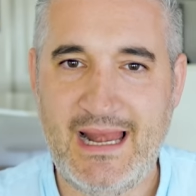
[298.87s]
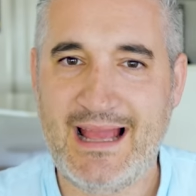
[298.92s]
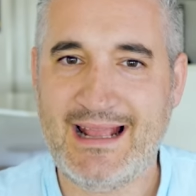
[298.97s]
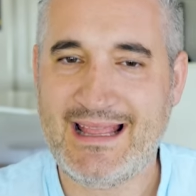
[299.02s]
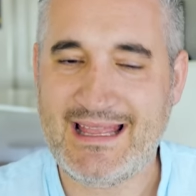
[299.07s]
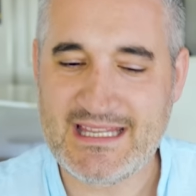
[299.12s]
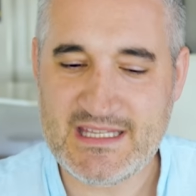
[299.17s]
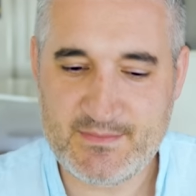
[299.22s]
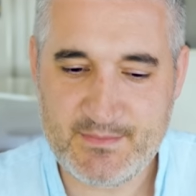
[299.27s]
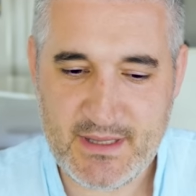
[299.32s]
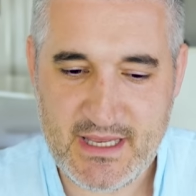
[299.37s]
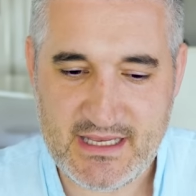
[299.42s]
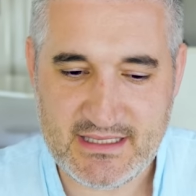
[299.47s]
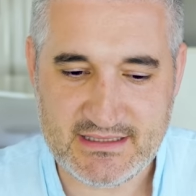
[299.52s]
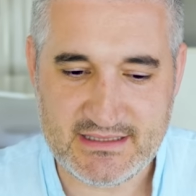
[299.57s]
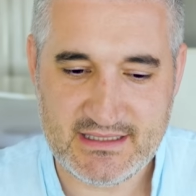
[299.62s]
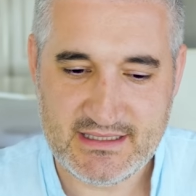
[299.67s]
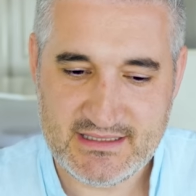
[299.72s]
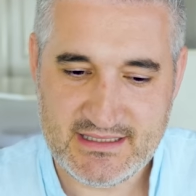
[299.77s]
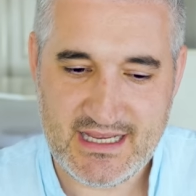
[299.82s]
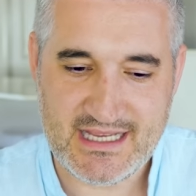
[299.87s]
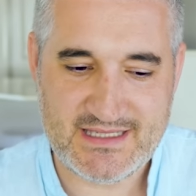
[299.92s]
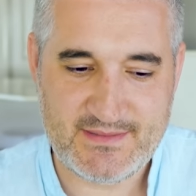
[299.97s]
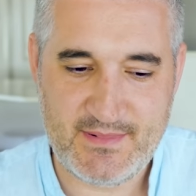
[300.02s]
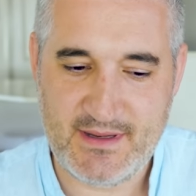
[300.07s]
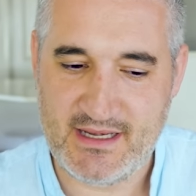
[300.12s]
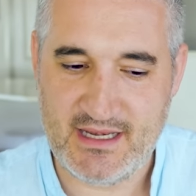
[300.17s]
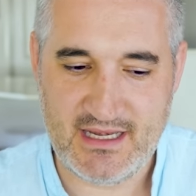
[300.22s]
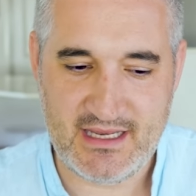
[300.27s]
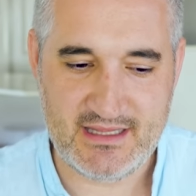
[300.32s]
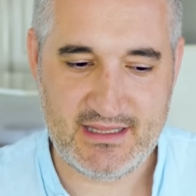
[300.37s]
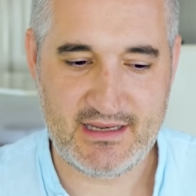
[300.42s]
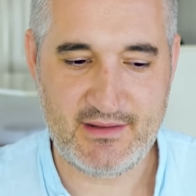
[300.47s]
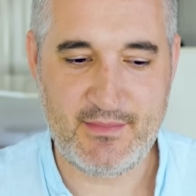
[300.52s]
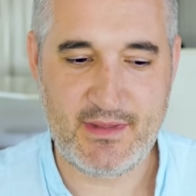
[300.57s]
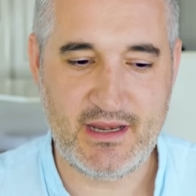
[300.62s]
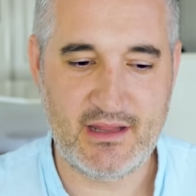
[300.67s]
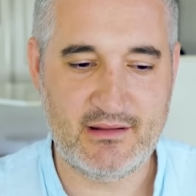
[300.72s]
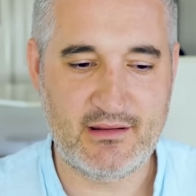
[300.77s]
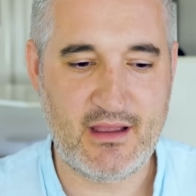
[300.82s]
I like how he speaks. This guy's been in Italy
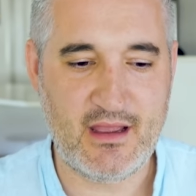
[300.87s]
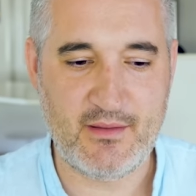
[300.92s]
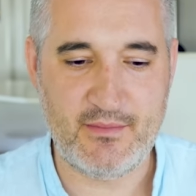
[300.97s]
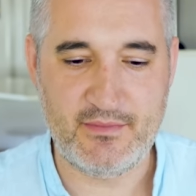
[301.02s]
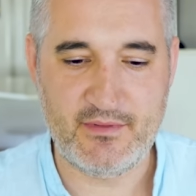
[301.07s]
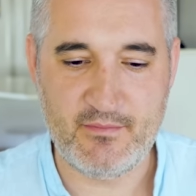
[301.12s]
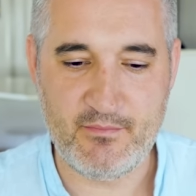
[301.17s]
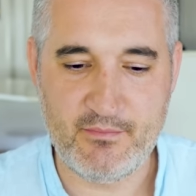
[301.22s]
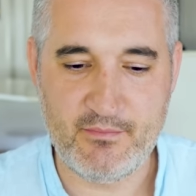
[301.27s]
many times.